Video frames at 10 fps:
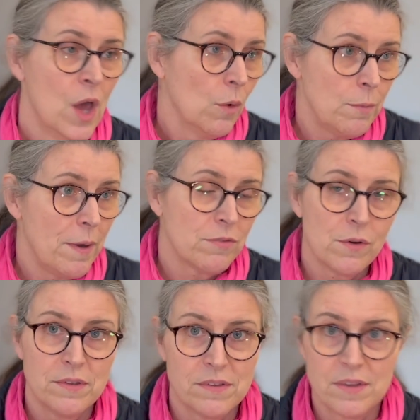We'd both
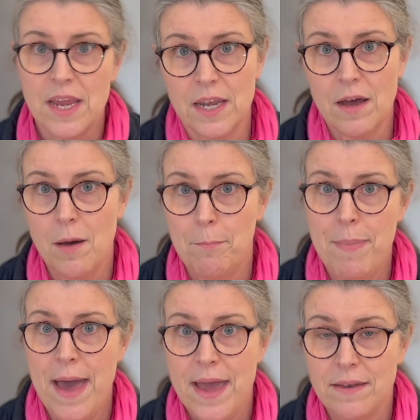go and sit in our
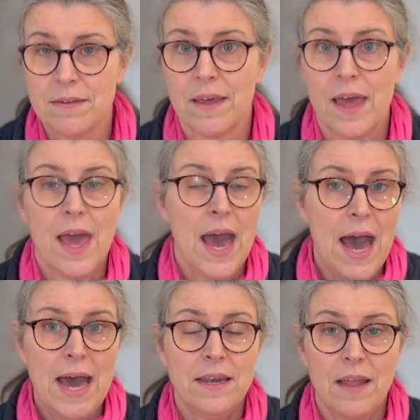bed
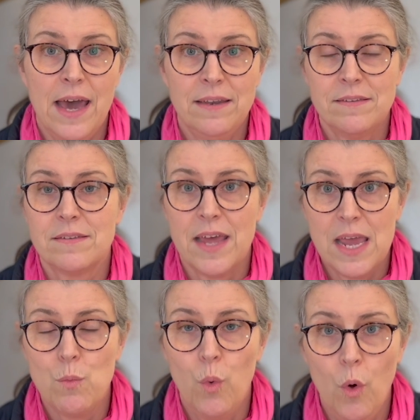and
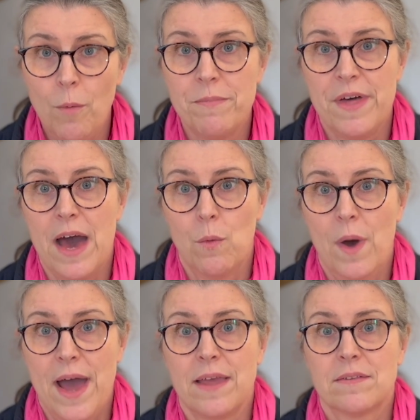stay warm that way.